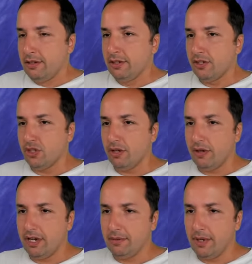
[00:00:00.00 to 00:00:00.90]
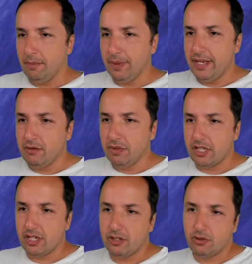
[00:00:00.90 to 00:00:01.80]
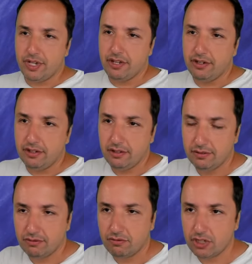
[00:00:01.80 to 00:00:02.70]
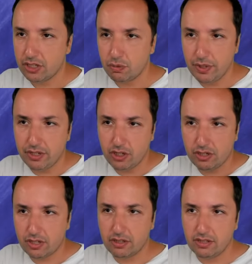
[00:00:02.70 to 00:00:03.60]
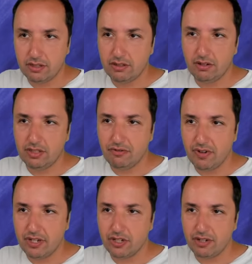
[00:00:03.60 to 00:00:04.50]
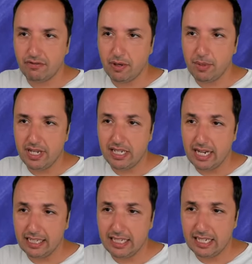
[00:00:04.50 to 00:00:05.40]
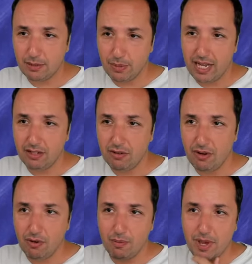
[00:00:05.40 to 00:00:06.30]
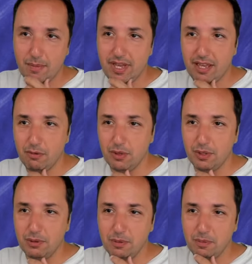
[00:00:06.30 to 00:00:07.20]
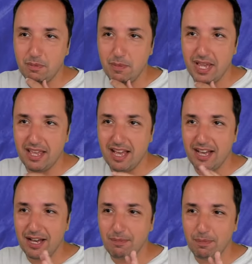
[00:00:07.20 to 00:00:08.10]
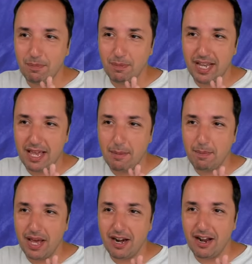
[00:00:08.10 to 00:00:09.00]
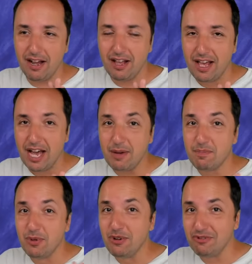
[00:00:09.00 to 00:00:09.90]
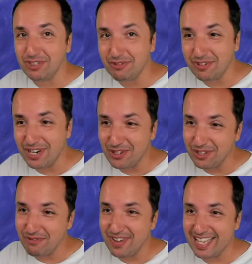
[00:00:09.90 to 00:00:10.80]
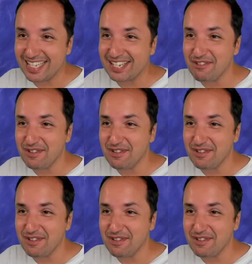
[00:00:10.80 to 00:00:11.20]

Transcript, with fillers: So um, I'm playing with c three here. Just we're just uh, on the French if he plays like this, but I don't know. Maybe he will may uh, play a better, uh, improve the French defense. Who